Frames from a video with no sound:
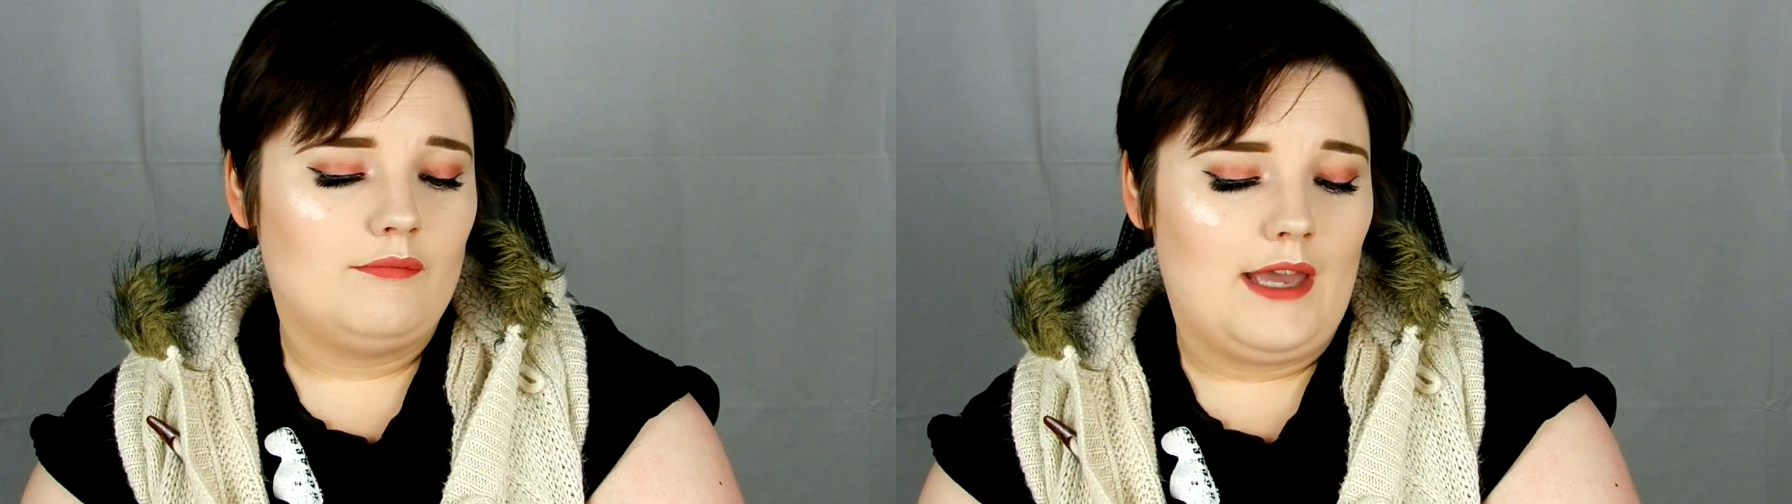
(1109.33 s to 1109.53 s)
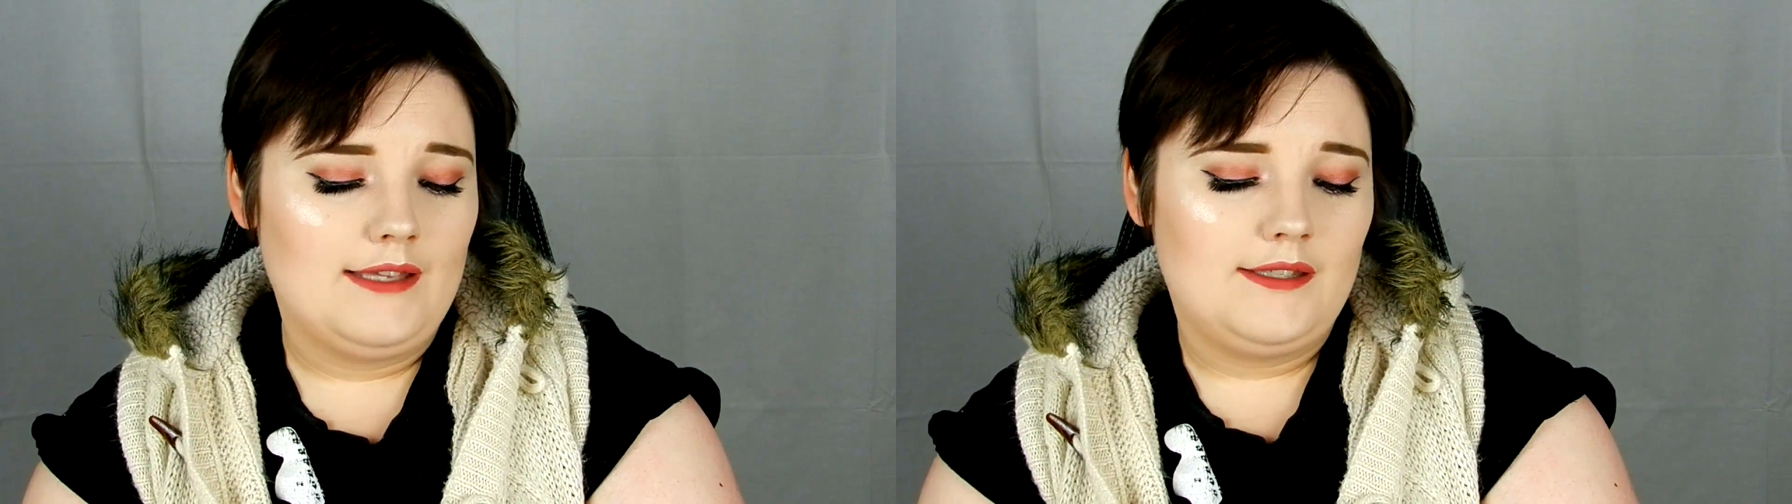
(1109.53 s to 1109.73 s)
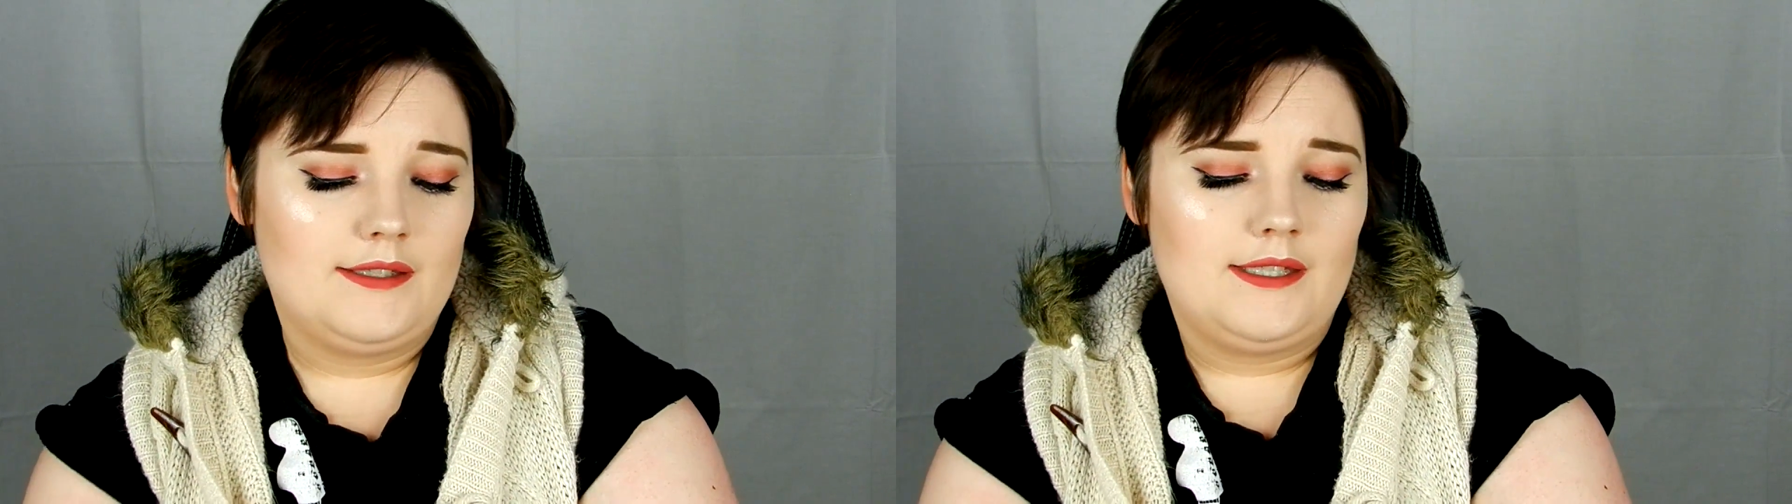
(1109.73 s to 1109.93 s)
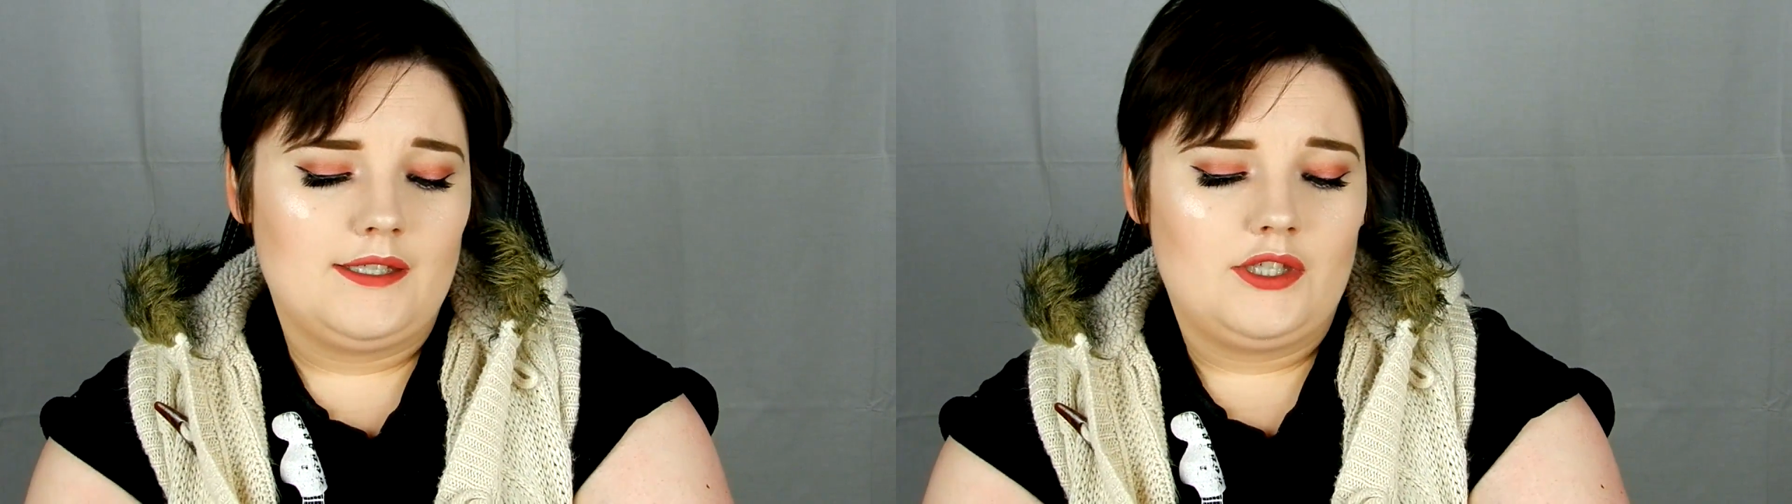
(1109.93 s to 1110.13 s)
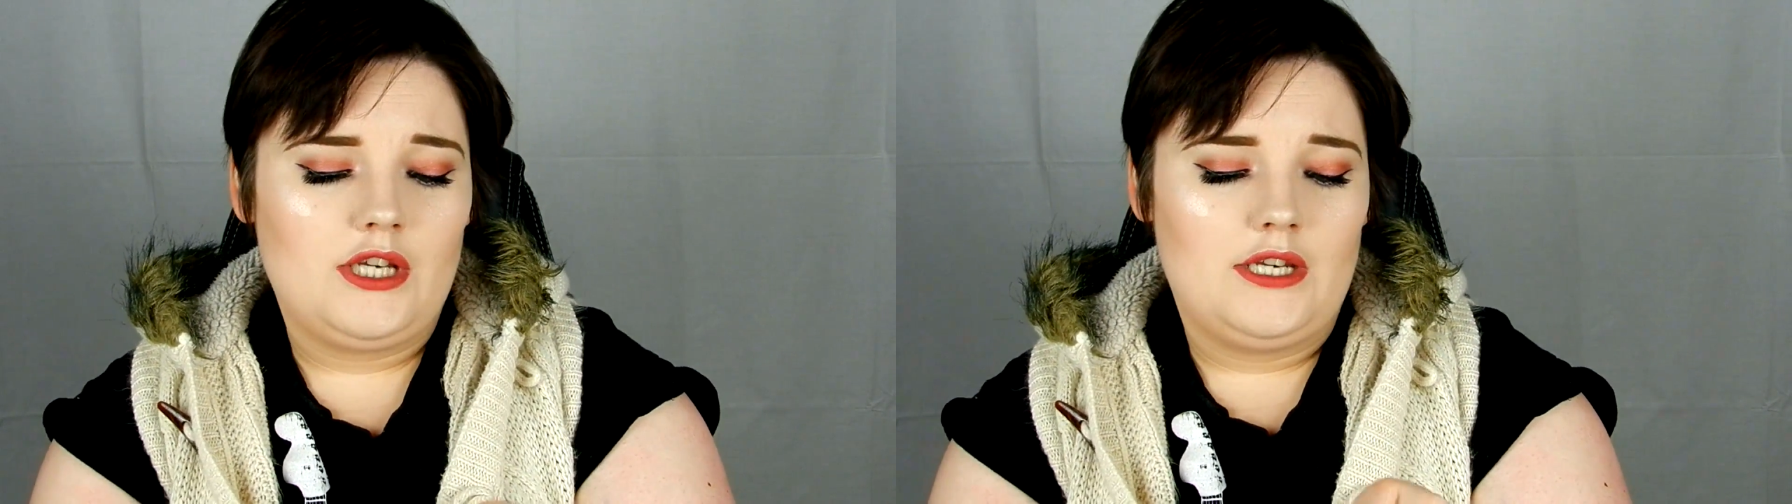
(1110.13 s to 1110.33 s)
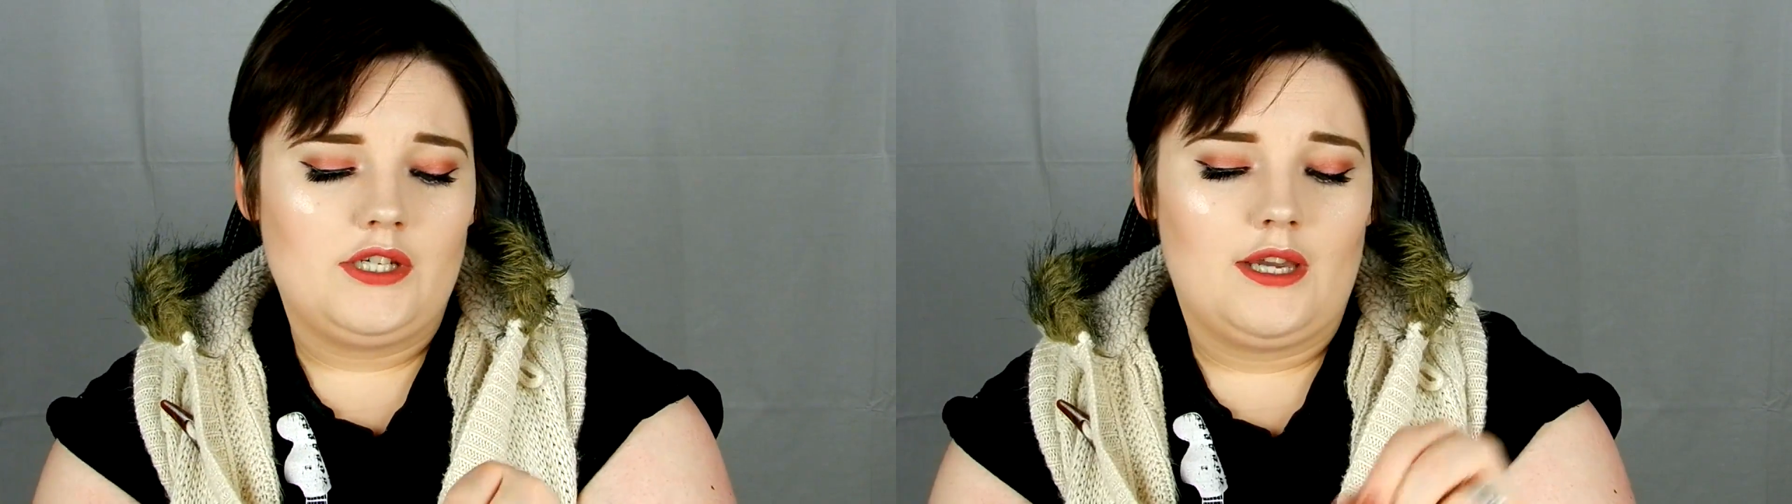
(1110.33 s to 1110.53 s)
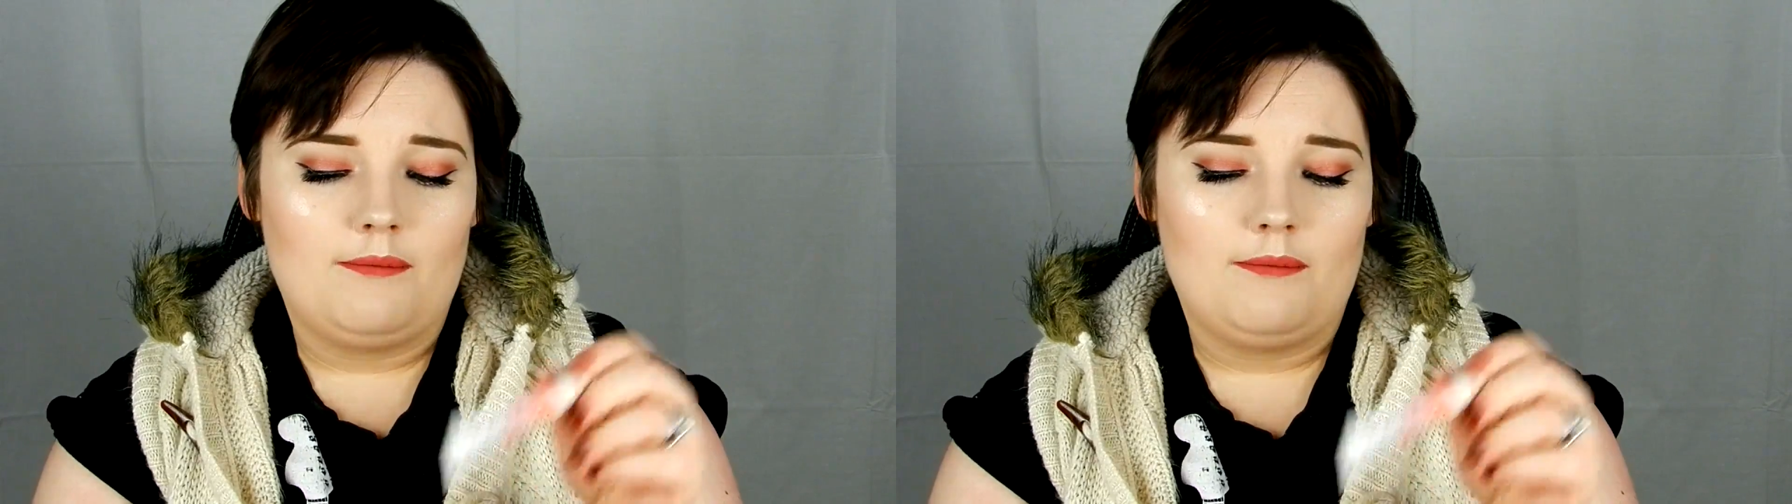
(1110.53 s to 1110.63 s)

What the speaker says: Essence is changing